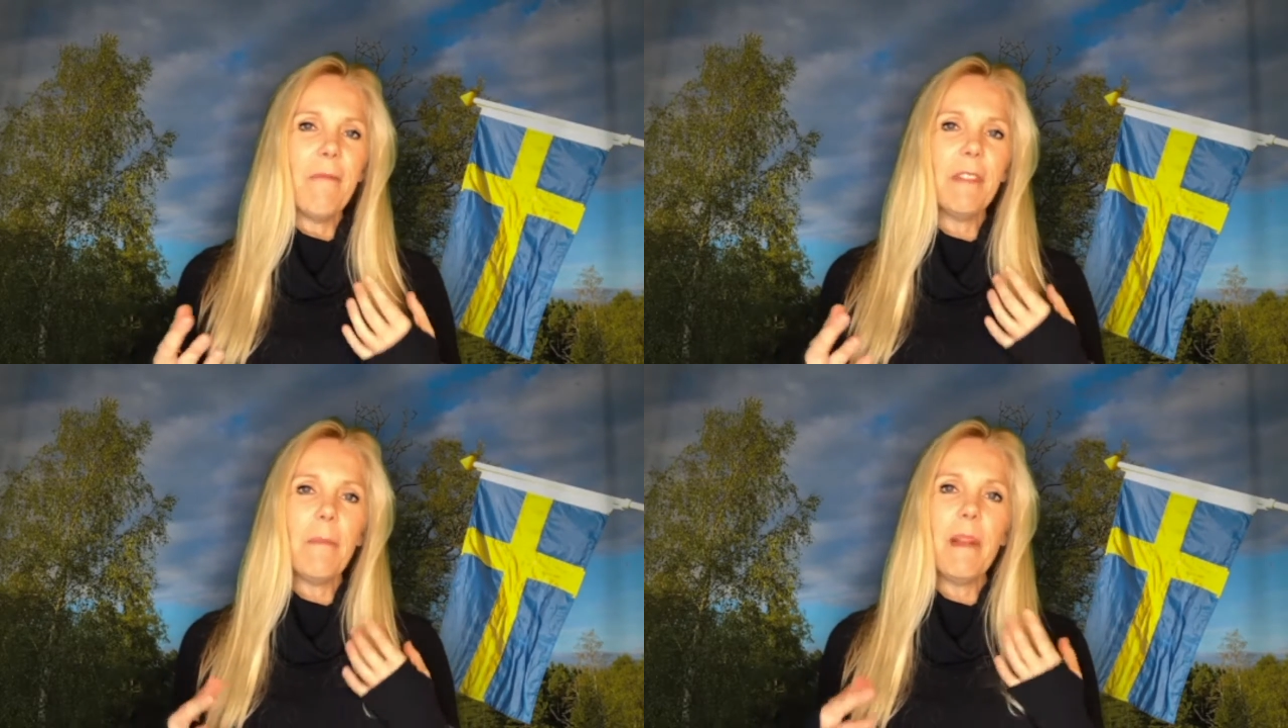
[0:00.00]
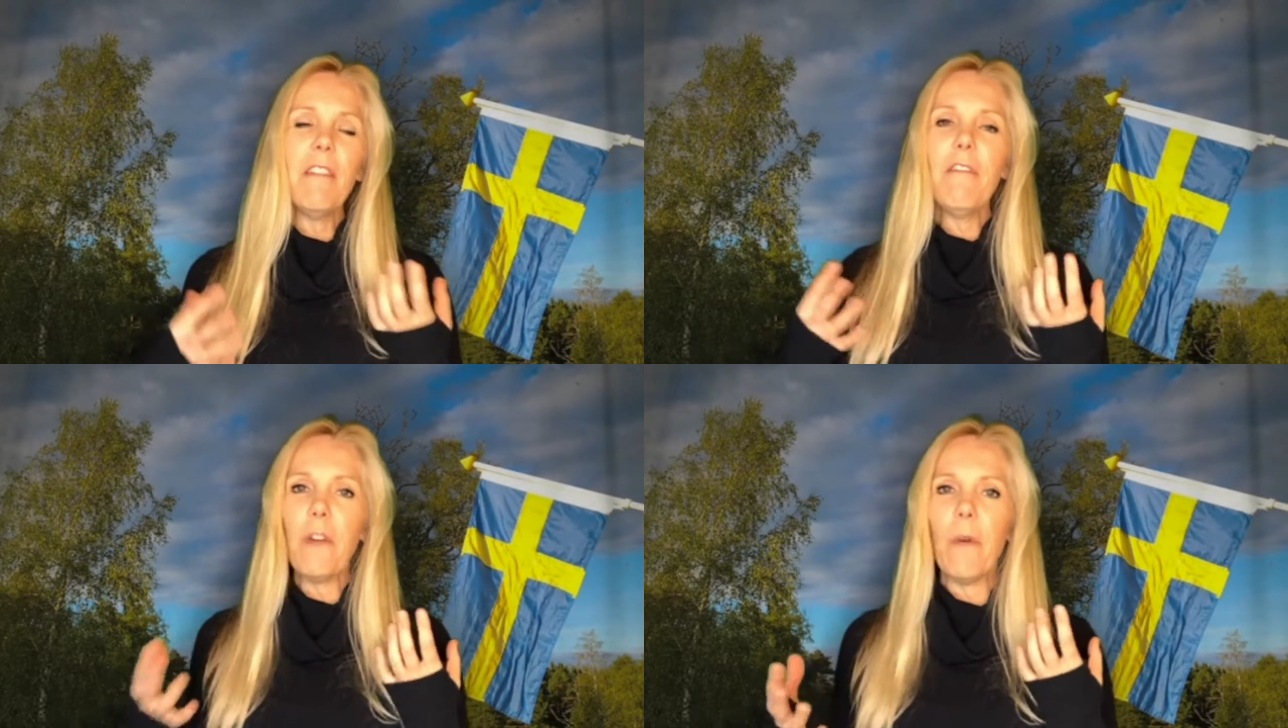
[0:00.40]
It was the middle
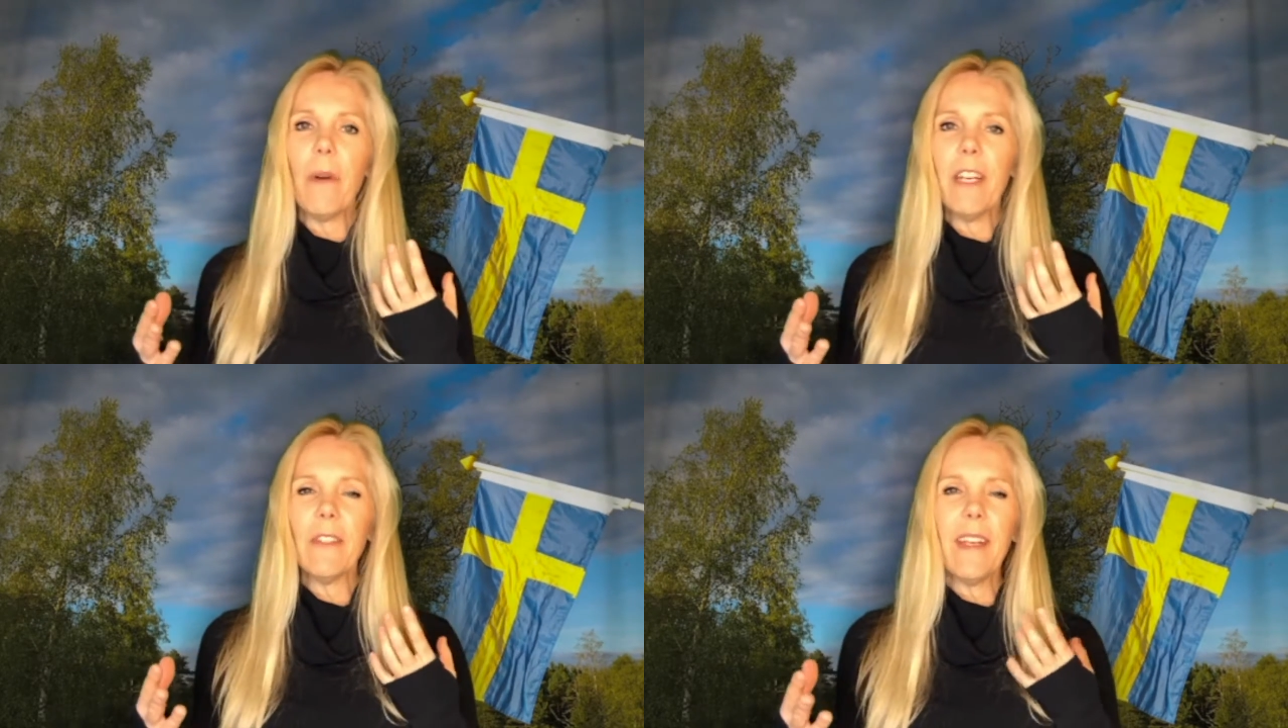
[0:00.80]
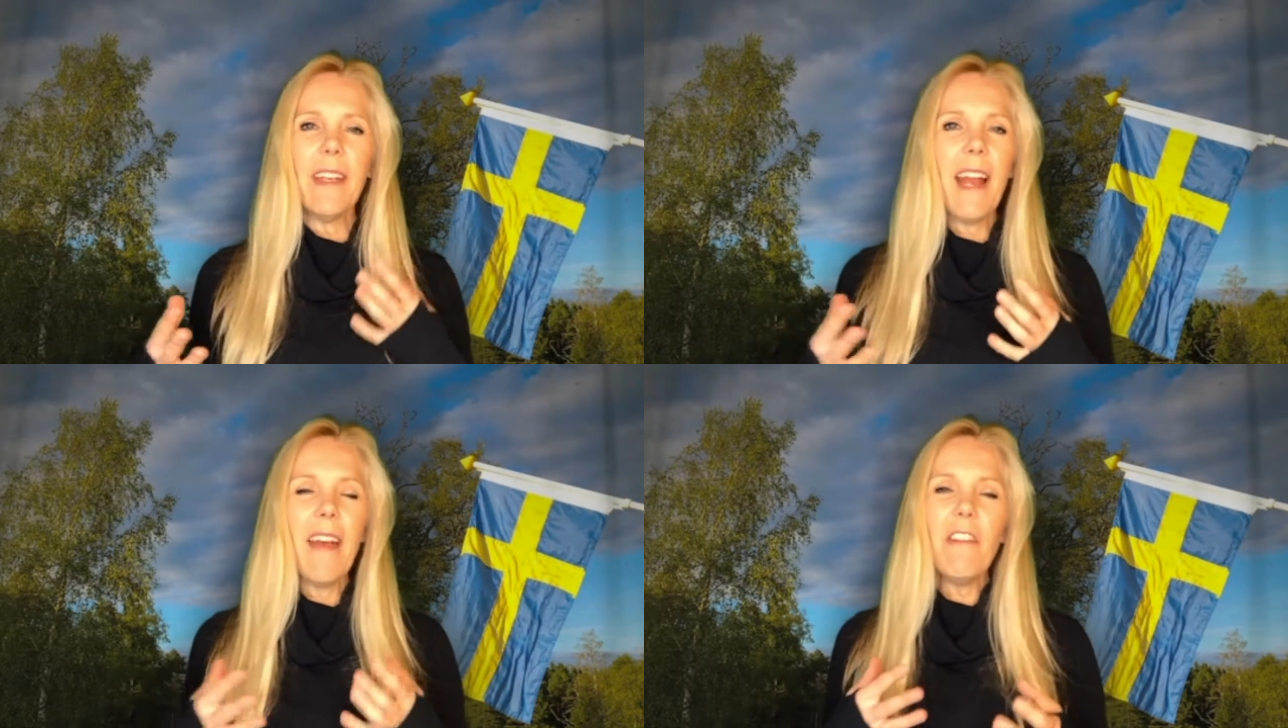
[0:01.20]
of nowhere, so I
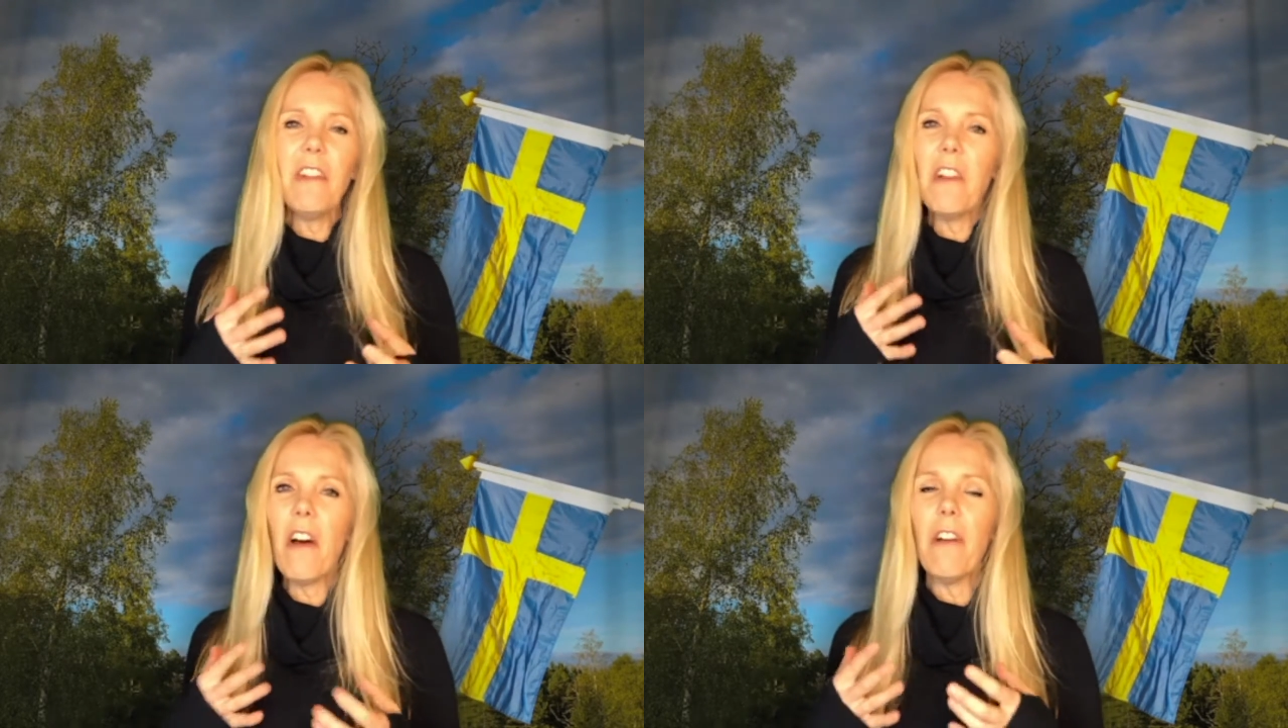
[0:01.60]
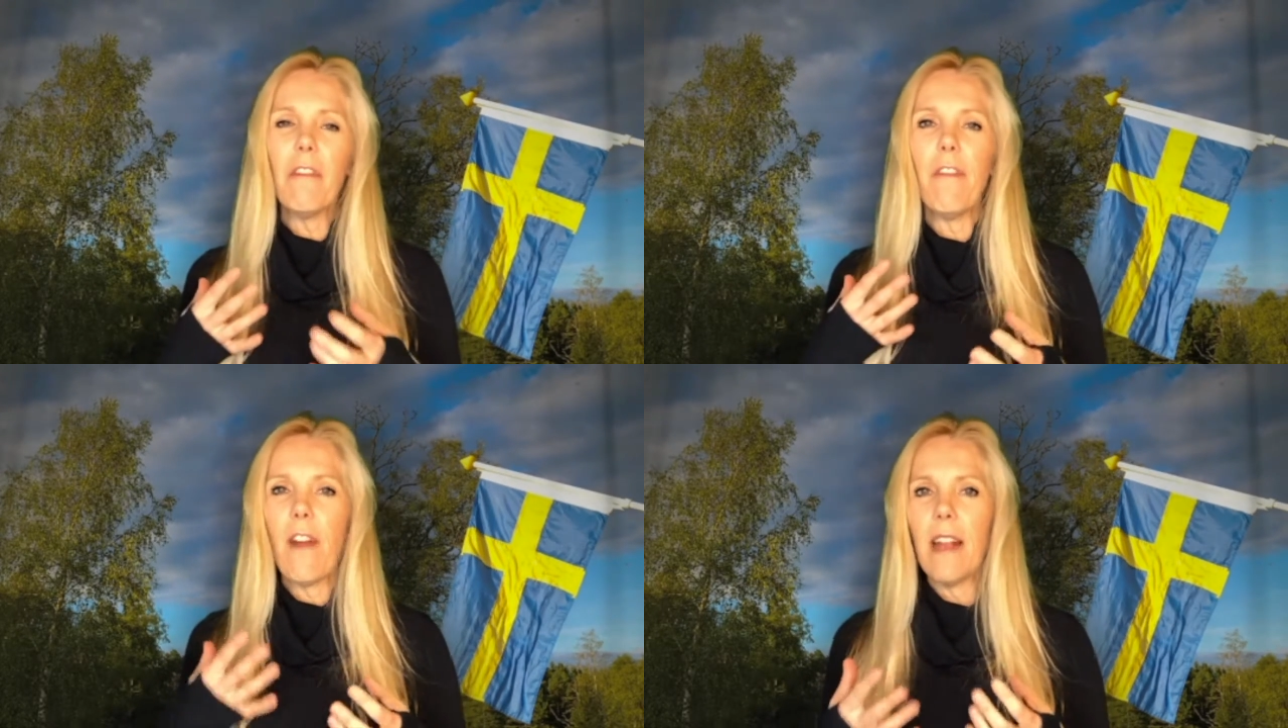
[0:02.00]
didn't have a lot
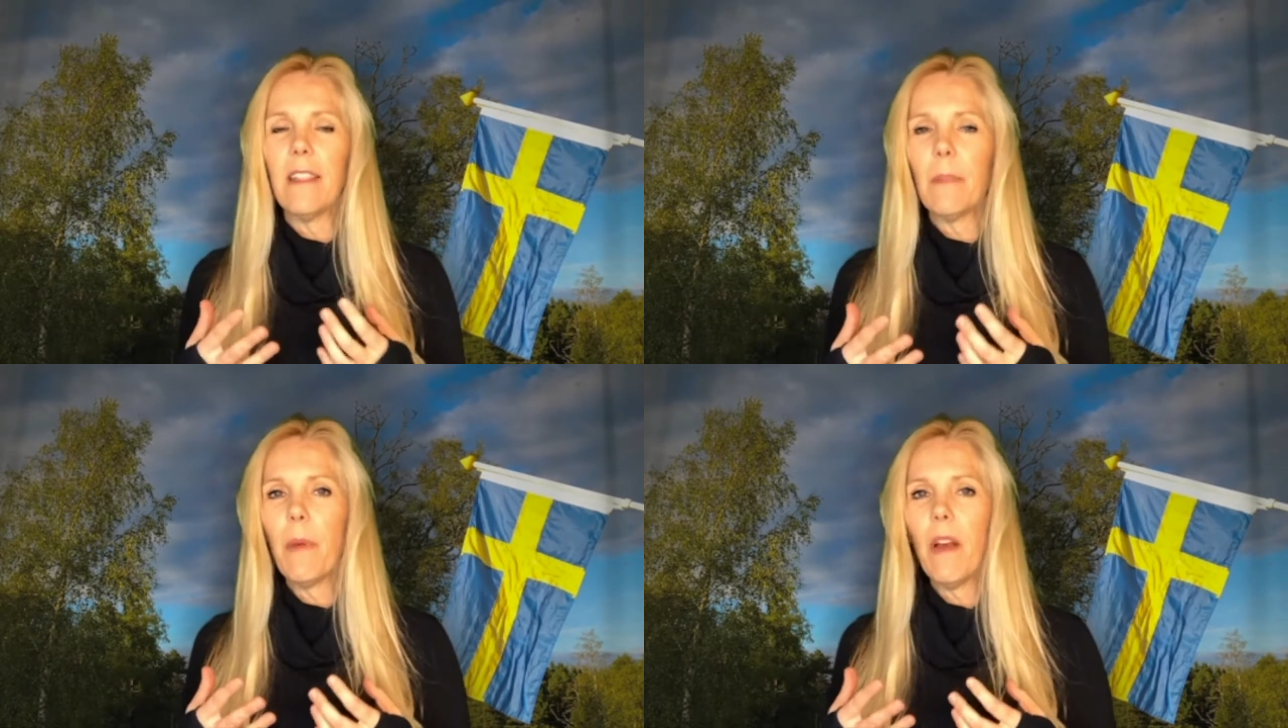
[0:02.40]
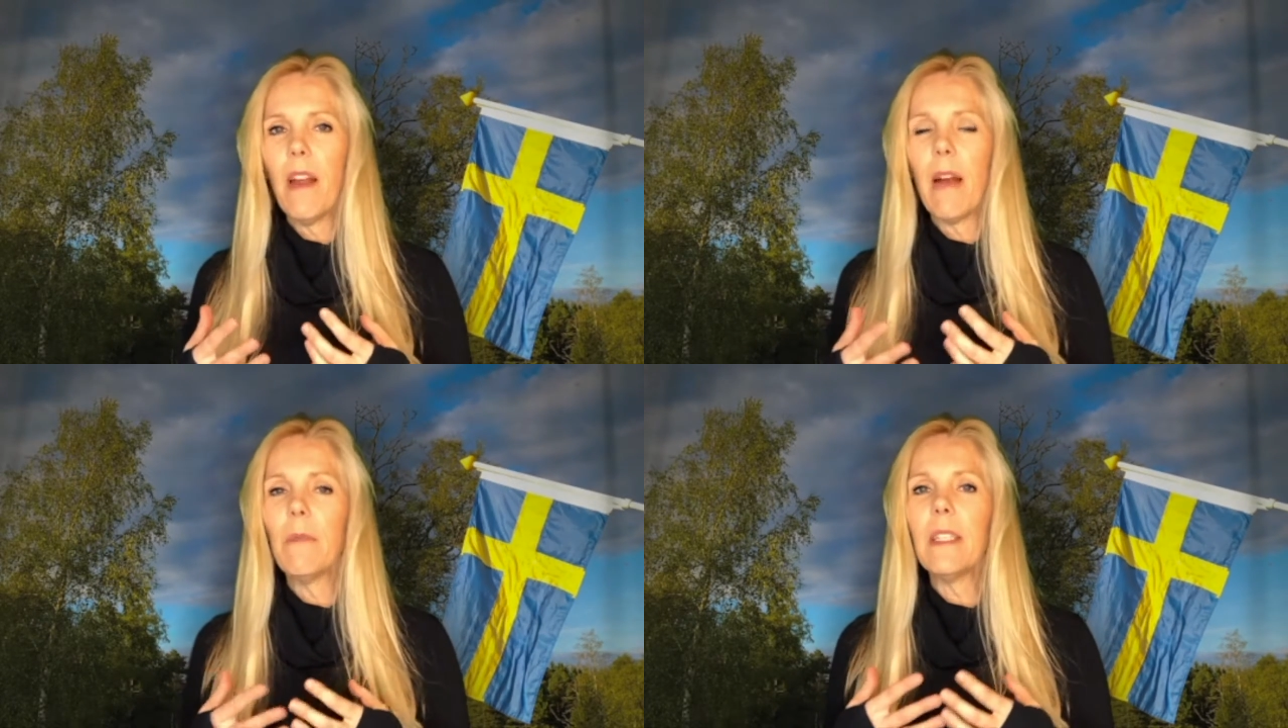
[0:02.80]
of friends,
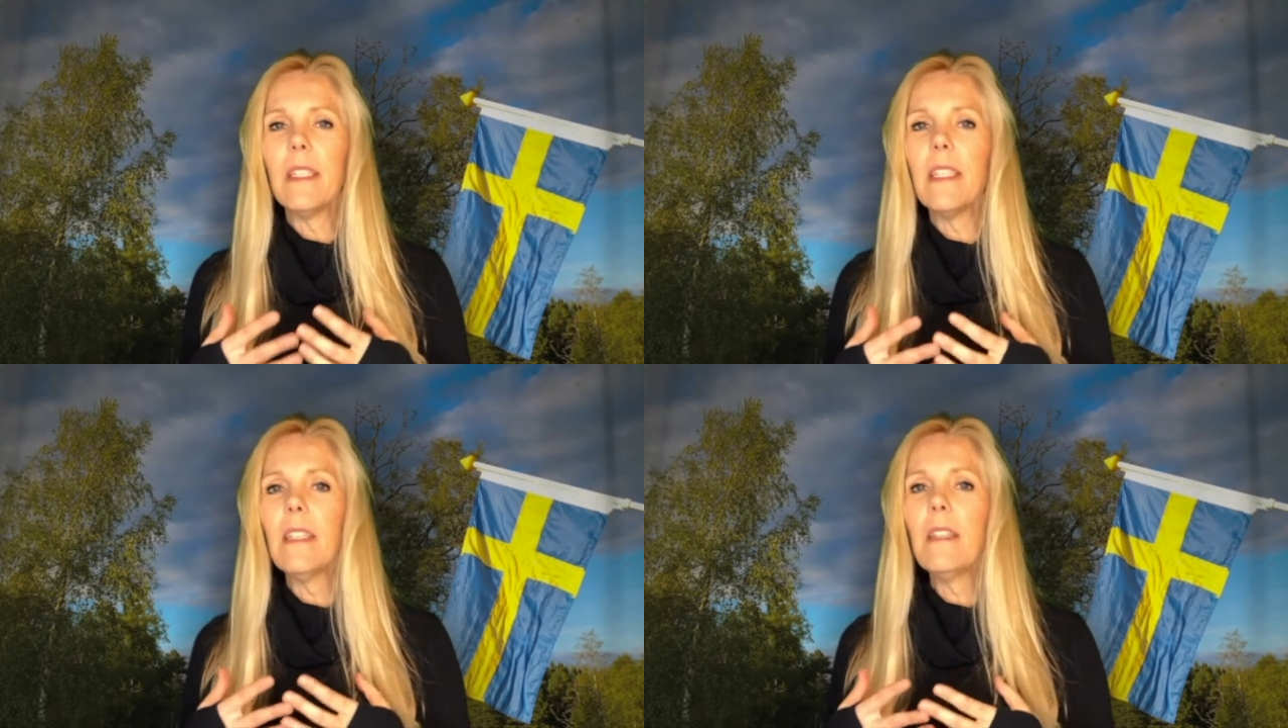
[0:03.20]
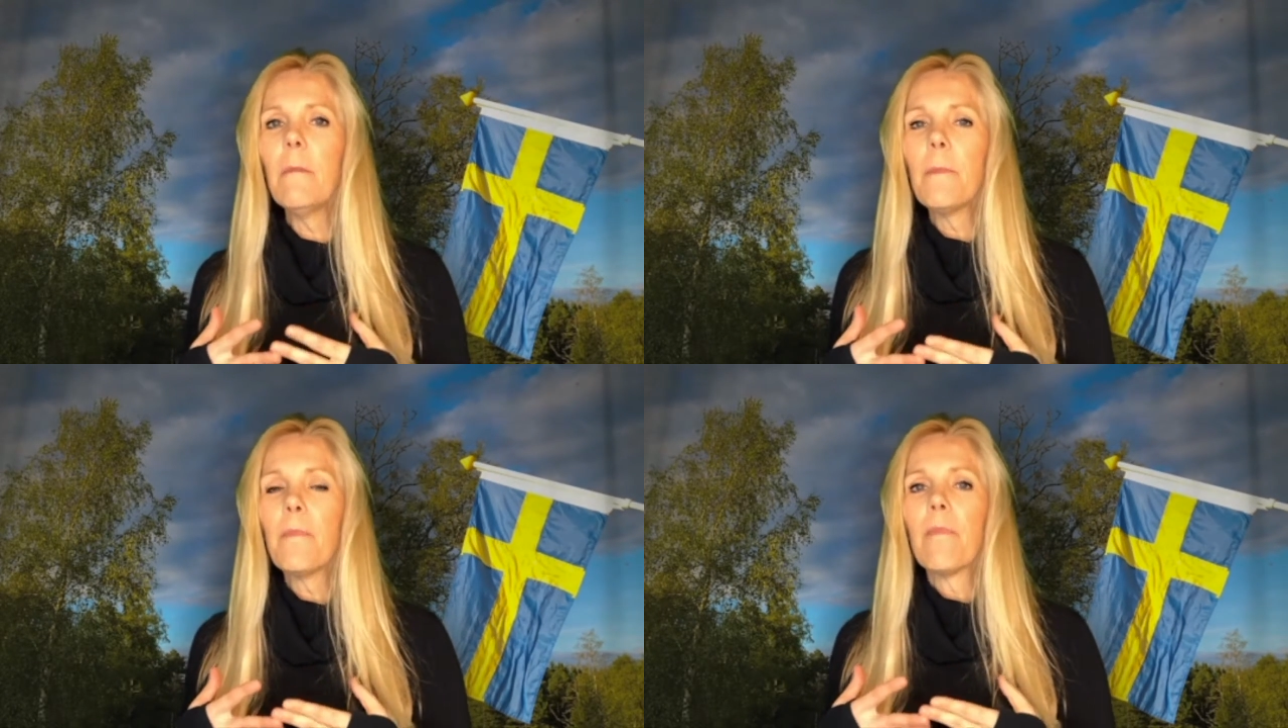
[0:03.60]
but I was still